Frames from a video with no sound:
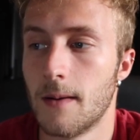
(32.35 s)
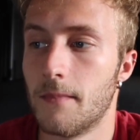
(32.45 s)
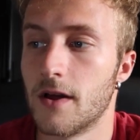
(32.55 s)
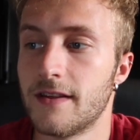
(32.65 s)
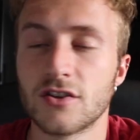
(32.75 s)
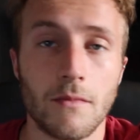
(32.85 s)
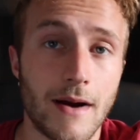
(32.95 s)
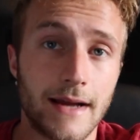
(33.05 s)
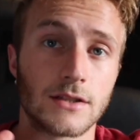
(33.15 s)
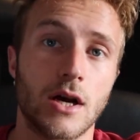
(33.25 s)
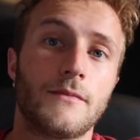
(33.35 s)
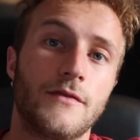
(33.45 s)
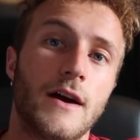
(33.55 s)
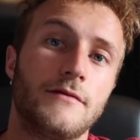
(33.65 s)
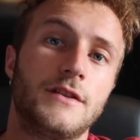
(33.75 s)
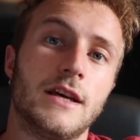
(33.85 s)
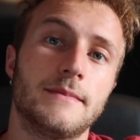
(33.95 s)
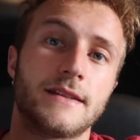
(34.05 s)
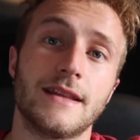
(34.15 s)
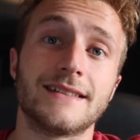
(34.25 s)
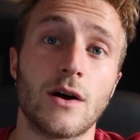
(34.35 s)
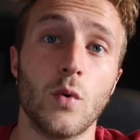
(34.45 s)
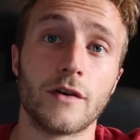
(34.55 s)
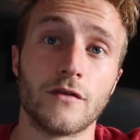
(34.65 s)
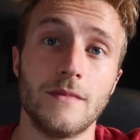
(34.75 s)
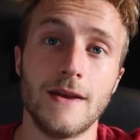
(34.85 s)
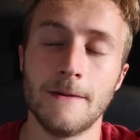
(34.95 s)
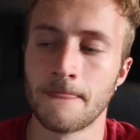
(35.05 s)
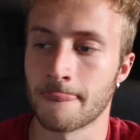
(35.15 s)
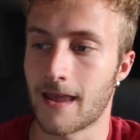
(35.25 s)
But these are my top 5 tips, things that worked for me.